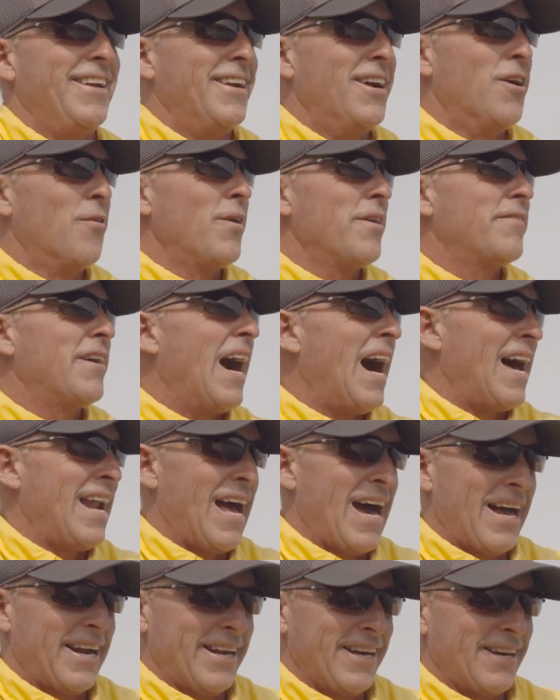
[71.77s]
You know, we've got
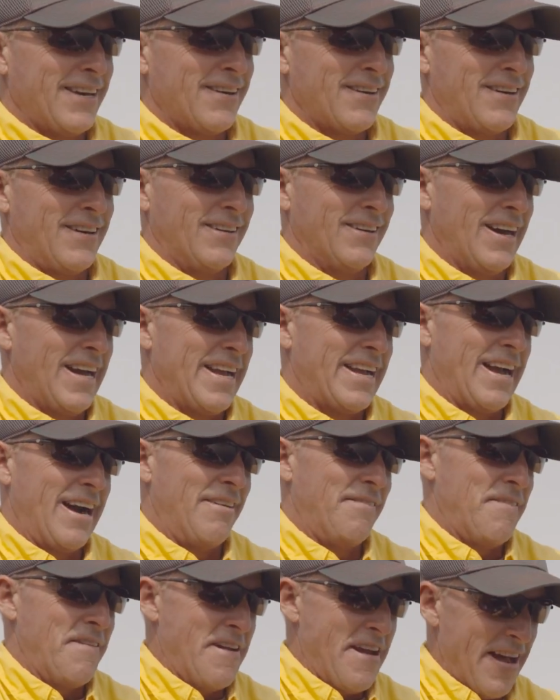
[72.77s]
out here a lake
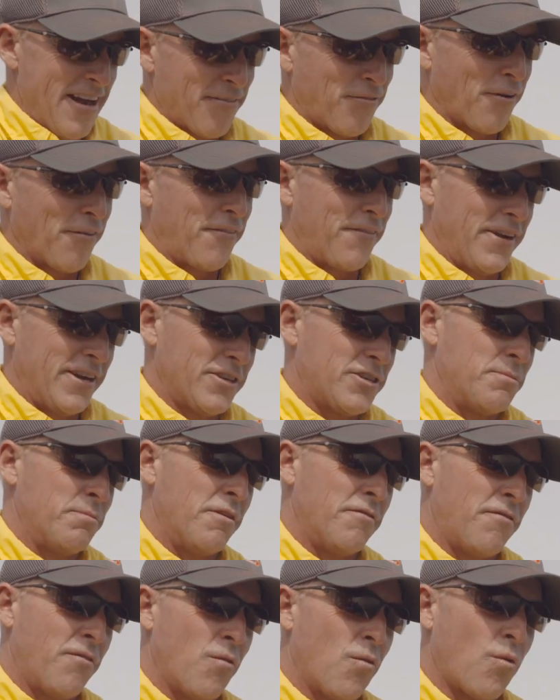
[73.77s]
I've never fished
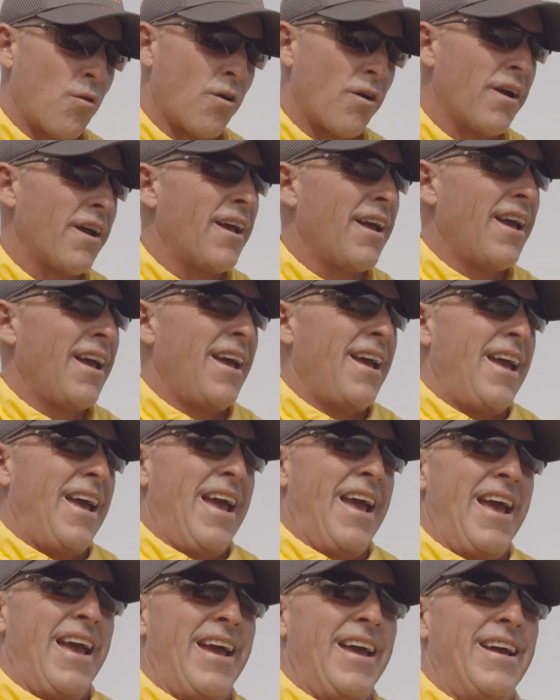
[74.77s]
before
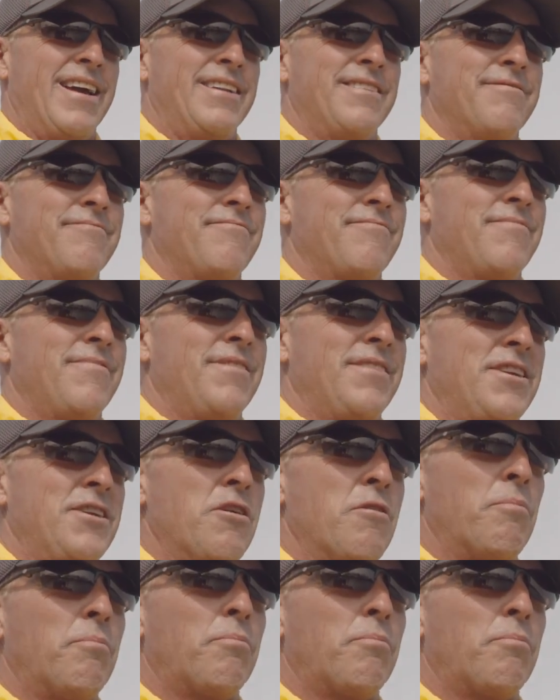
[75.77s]
and, you know,